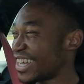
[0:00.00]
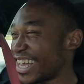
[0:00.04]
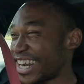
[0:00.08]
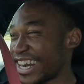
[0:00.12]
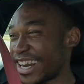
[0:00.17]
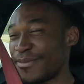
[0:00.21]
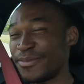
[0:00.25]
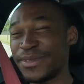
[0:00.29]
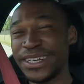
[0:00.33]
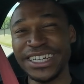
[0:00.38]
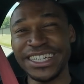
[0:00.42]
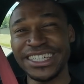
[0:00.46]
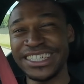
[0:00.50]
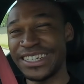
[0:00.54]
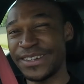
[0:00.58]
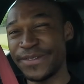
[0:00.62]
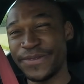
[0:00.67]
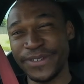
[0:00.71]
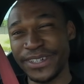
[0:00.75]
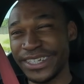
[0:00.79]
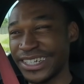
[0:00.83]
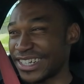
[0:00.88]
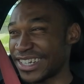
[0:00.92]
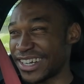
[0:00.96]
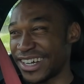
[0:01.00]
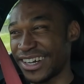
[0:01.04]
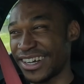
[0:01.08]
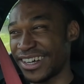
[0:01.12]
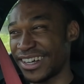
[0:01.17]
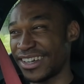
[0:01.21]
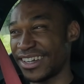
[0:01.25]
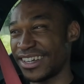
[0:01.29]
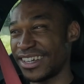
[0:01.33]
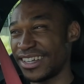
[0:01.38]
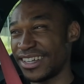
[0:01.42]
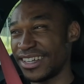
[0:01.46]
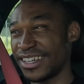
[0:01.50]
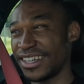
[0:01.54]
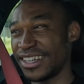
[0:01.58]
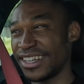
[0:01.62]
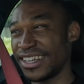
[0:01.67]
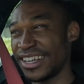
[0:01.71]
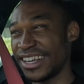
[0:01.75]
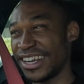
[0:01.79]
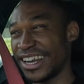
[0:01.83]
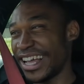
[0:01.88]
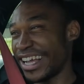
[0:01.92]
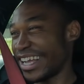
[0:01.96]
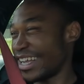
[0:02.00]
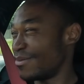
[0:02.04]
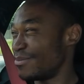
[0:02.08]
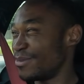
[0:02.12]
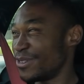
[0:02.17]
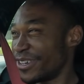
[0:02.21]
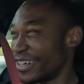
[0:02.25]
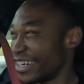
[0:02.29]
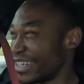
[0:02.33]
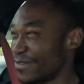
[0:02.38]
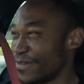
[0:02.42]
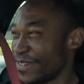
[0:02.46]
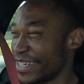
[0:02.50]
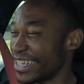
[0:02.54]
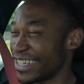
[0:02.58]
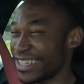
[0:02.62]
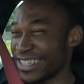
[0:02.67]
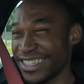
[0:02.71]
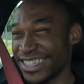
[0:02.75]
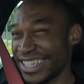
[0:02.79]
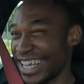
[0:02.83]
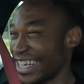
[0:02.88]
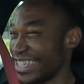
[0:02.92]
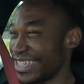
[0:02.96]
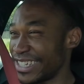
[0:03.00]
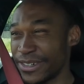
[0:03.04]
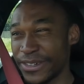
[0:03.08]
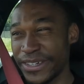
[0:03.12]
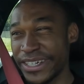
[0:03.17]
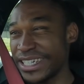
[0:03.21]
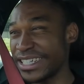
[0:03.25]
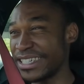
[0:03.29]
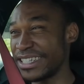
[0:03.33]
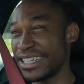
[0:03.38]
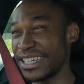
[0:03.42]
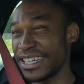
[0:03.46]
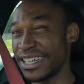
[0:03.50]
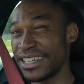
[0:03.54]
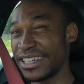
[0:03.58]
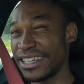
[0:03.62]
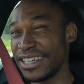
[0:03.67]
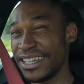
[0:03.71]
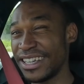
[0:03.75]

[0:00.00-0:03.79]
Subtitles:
I'm in a different car. Like, I'm not even exaggerating.